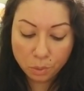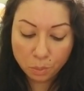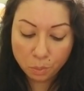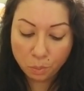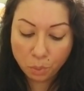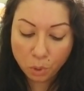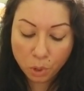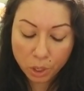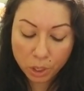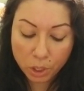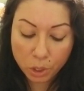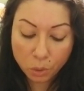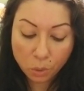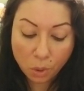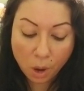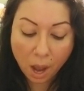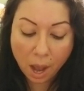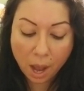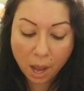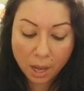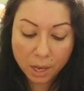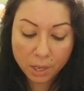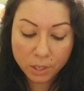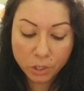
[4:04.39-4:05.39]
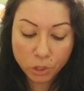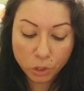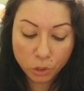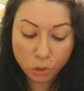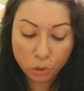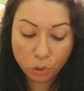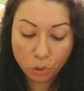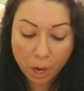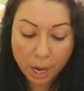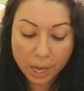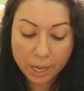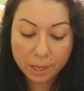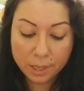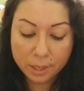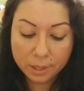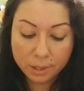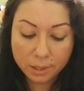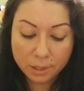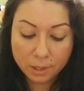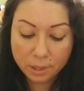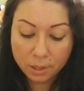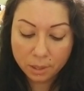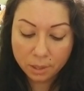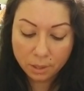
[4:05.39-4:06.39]
put you on your
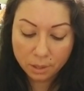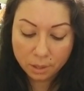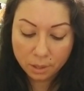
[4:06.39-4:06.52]
greatest